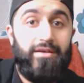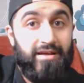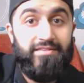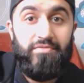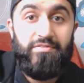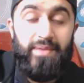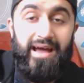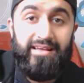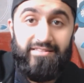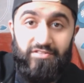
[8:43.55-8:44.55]
because he was
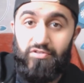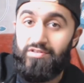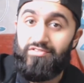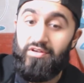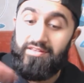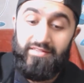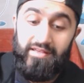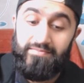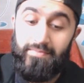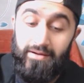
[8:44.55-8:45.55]
Bang's student, so
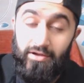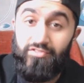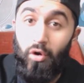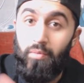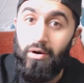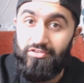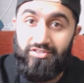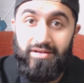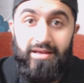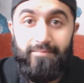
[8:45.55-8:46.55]
he's almost